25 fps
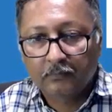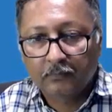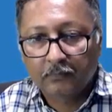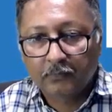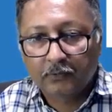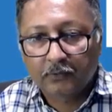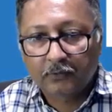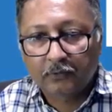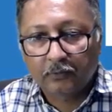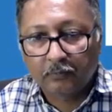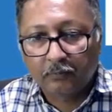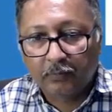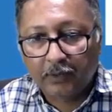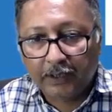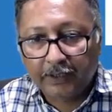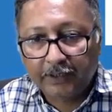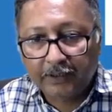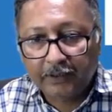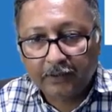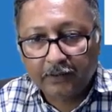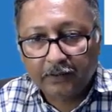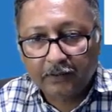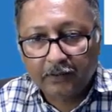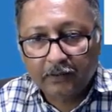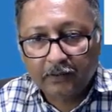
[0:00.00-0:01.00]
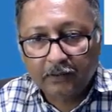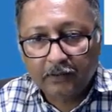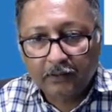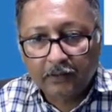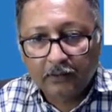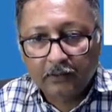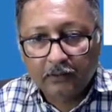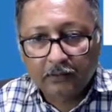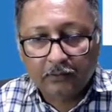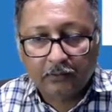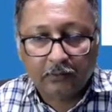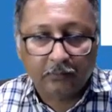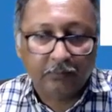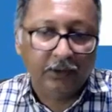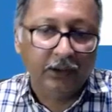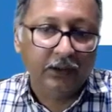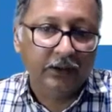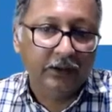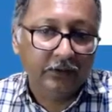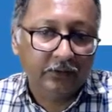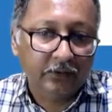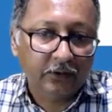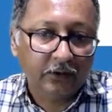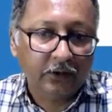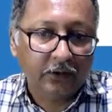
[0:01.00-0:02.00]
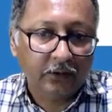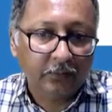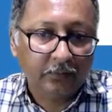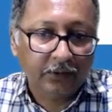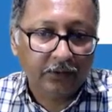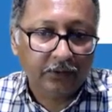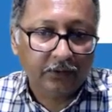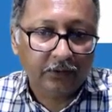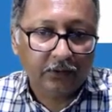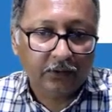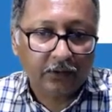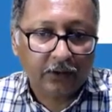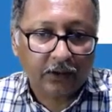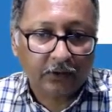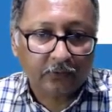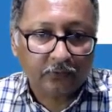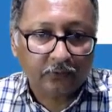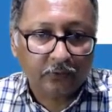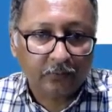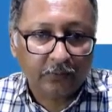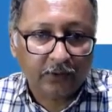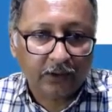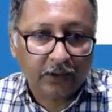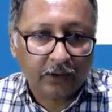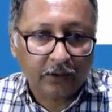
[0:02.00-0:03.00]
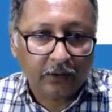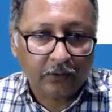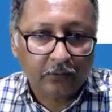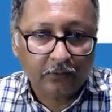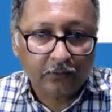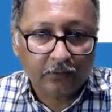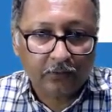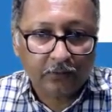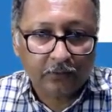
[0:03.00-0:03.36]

So by, so bill dishonored means is a customer account.